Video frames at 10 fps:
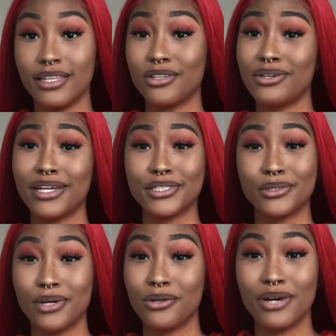That you guys
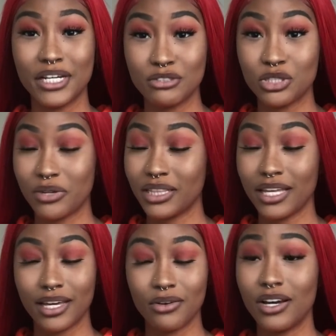know I don't have strength.
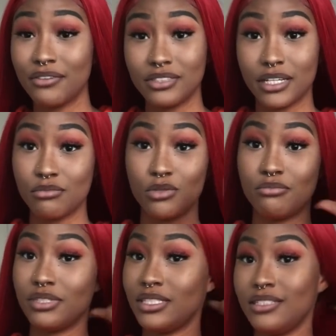Like, I don't have time to
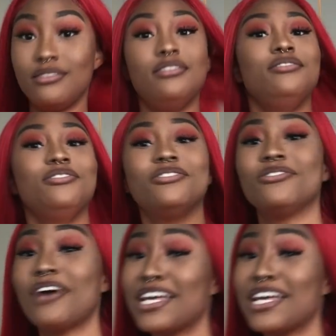be you know,